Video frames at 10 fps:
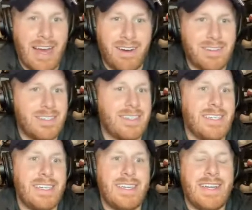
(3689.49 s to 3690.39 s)
out.
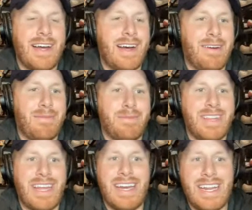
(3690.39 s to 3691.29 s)

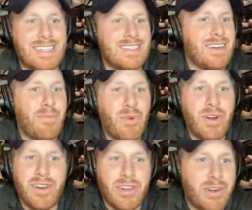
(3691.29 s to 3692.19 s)
They need
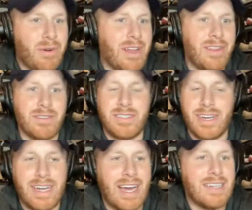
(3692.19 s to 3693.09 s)
someone new in those
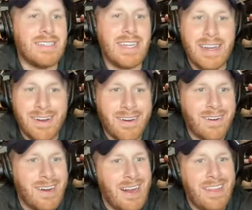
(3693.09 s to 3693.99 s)
young guys'
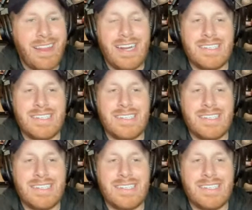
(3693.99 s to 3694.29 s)
ear. They need